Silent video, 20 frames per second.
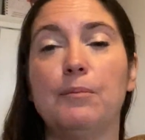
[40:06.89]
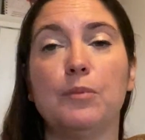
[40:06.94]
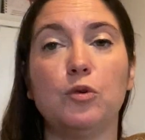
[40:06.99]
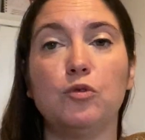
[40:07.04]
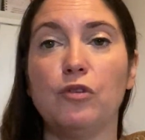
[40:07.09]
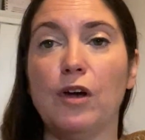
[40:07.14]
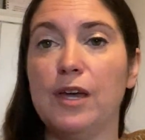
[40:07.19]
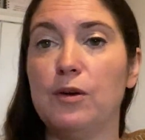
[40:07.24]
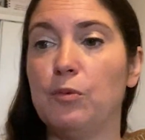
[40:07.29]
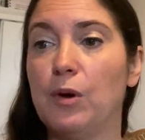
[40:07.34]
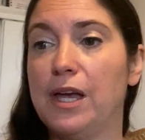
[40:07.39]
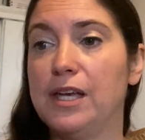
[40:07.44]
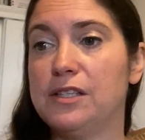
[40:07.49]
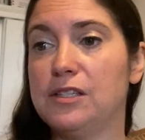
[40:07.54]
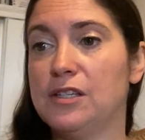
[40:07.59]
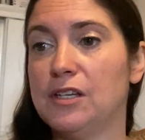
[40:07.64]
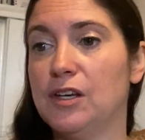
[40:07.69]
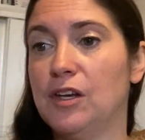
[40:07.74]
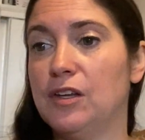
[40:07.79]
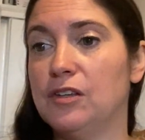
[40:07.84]
Great way
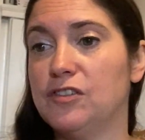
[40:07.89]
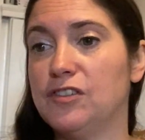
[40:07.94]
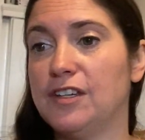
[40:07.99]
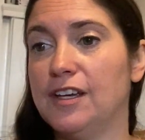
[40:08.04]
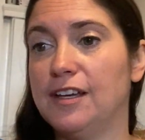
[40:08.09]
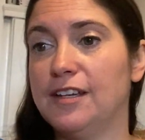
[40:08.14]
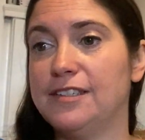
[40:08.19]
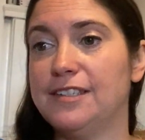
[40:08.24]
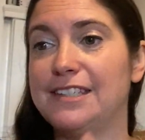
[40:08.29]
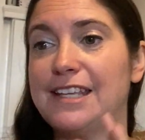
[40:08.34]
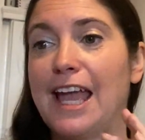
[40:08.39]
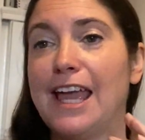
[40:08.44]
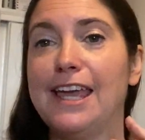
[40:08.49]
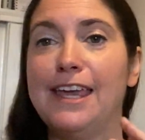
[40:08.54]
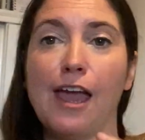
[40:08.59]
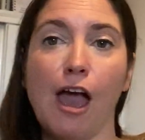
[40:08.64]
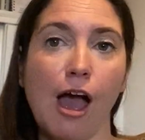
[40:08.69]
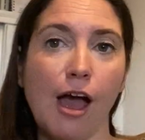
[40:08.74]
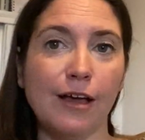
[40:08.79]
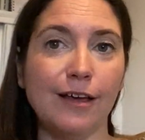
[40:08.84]
to stay
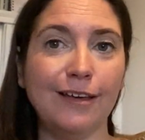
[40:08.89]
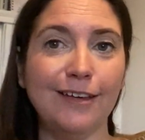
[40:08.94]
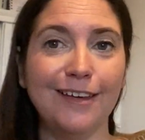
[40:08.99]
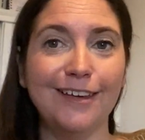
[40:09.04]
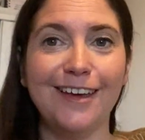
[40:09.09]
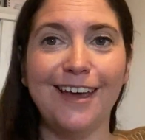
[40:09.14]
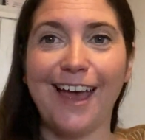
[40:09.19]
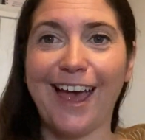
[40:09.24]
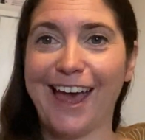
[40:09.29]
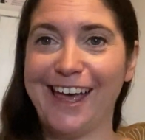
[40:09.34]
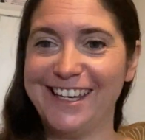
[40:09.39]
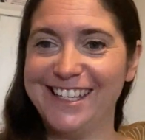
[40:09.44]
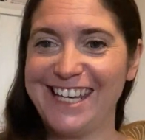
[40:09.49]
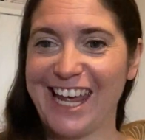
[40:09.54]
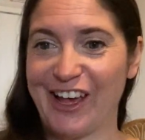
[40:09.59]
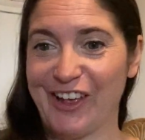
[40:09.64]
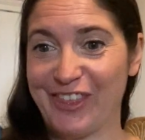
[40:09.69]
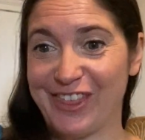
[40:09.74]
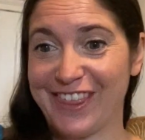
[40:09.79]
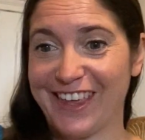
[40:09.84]
young and
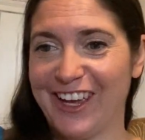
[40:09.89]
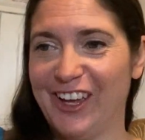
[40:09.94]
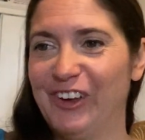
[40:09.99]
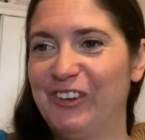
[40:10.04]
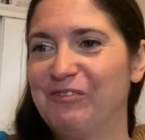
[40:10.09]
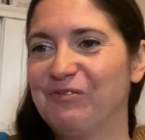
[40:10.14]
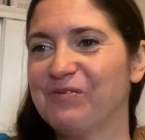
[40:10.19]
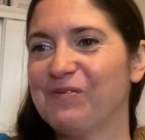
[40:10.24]
healthy.